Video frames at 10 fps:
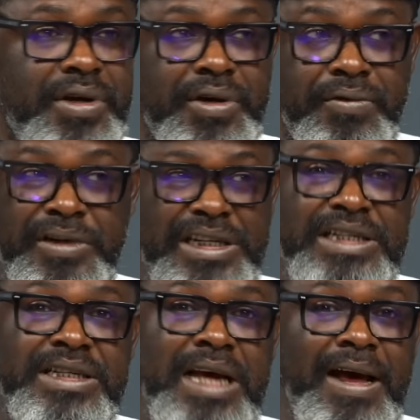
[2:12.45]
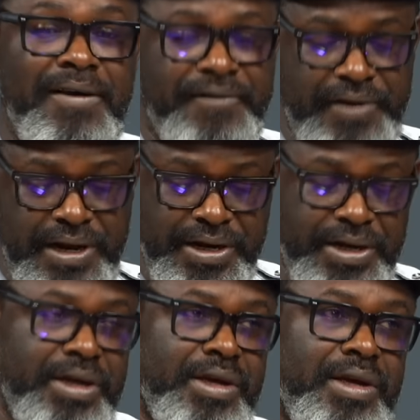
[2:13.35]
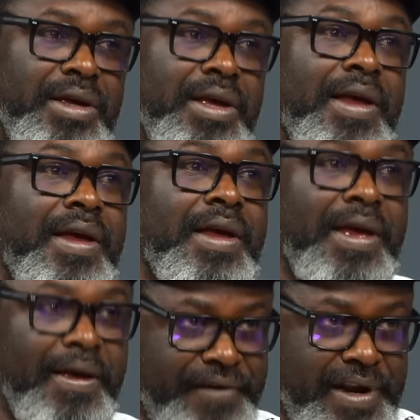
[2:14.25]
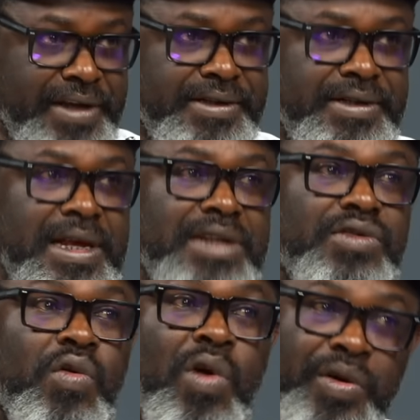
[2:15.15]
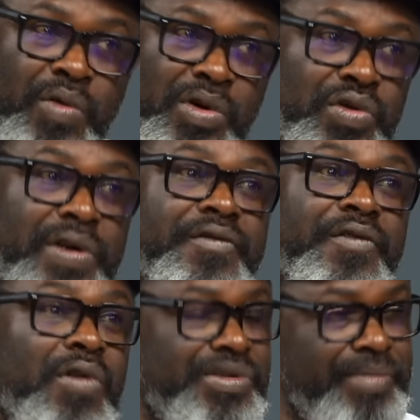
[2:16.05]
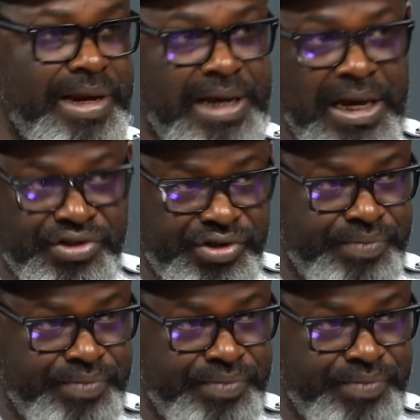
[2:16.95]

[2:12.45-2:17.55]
we didn't have any evidence that what he was going for was medical trip.